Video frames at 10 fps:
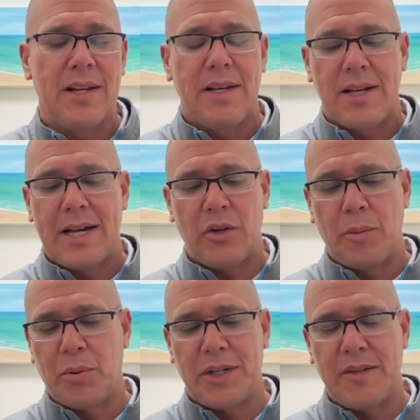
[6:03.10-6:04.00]
I know
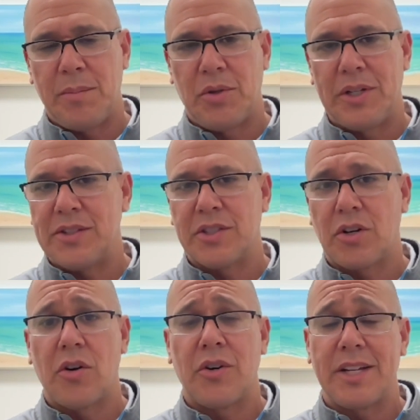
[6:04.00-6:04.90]
plenty of buildings that are
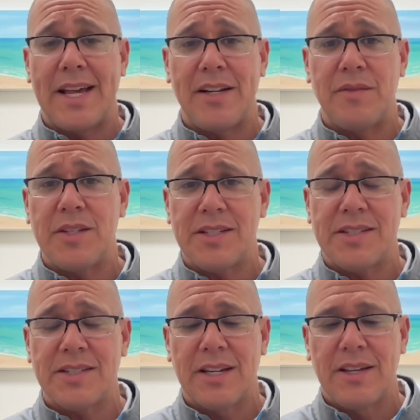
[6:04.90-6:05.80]
already ahead of
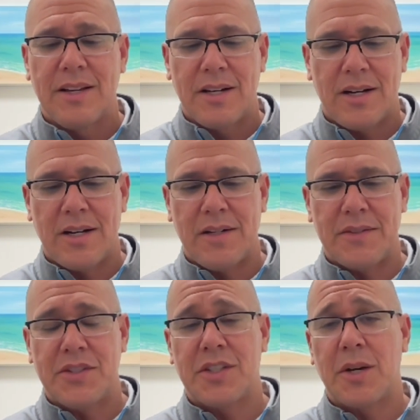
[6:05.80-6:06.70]
this.
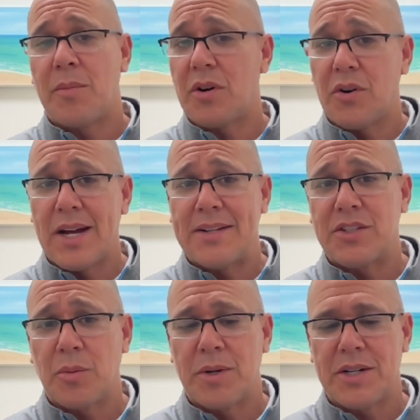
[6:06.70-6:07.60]
Some are not
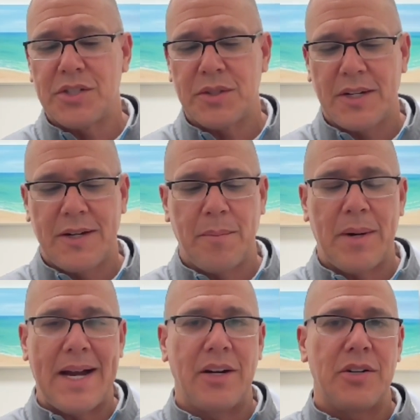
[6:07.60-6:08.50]
so much.
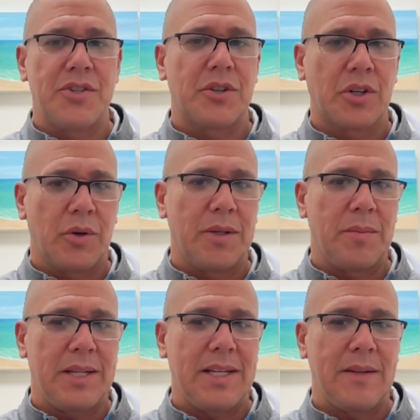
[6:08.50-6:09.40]
Buyers are going to
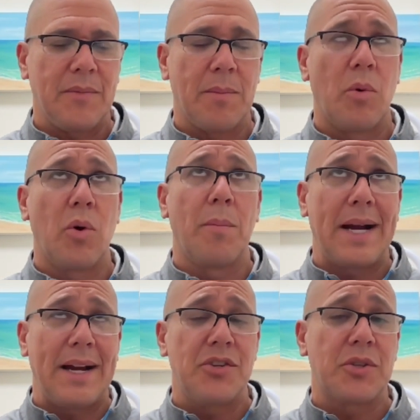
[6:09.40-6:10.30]
be, the more
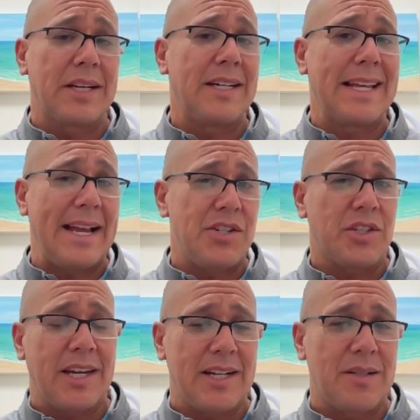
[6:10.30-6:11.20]
buyers are getting
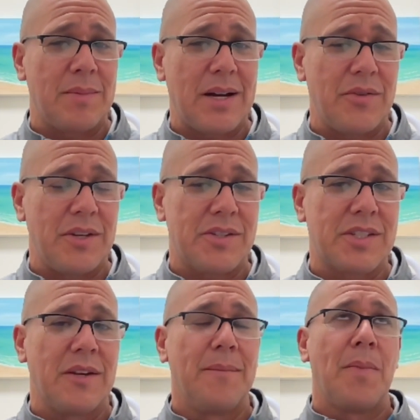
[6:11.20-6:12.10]
educated about this,
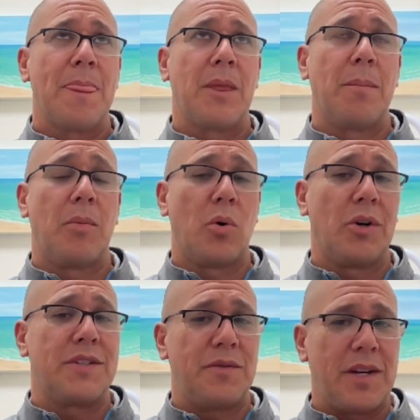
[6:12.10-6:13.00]
the more
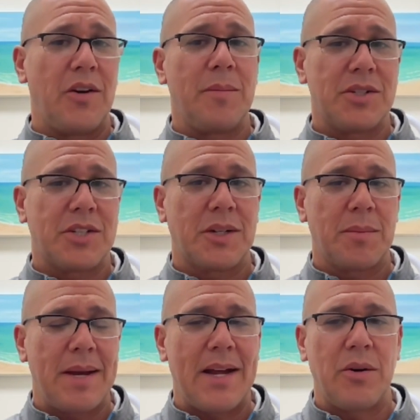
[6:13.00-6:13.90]
it's very much going to
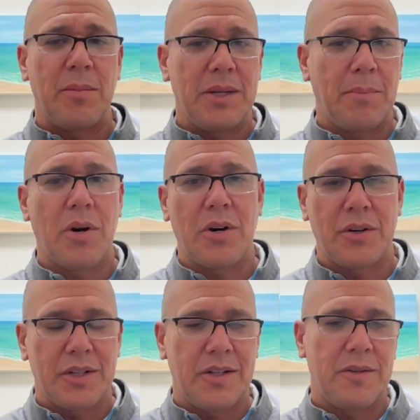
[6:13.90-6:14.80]
matter and be a
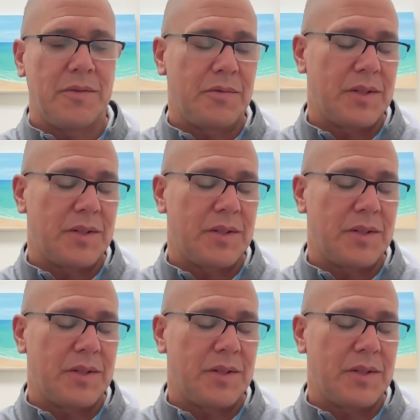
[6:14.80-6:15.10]
part of